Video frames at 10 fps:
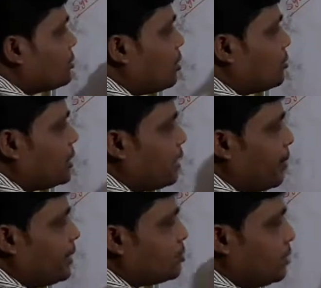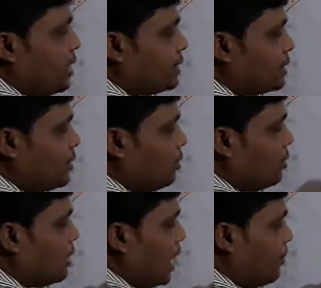Some statements will
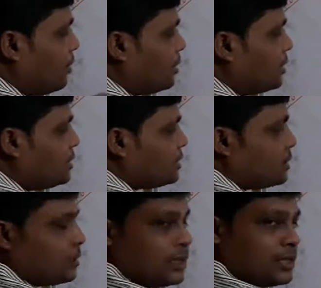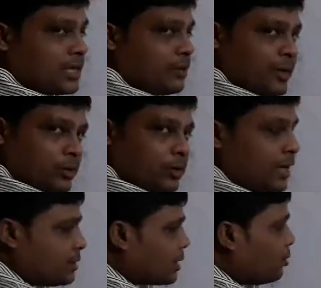execute. After this statement
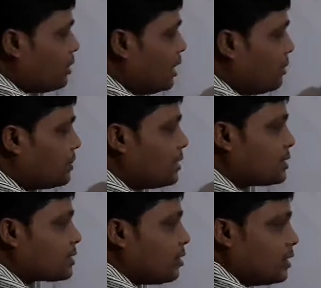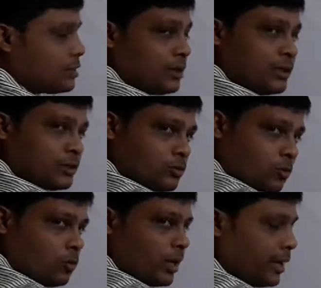will execute. If this condition
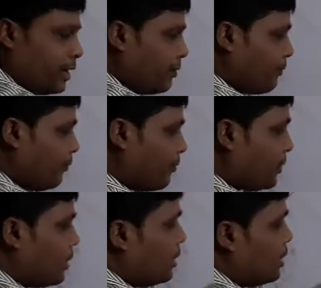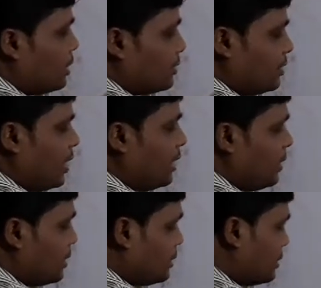is true again,
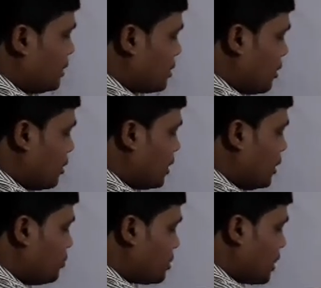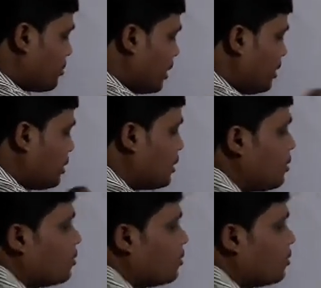then this continue statement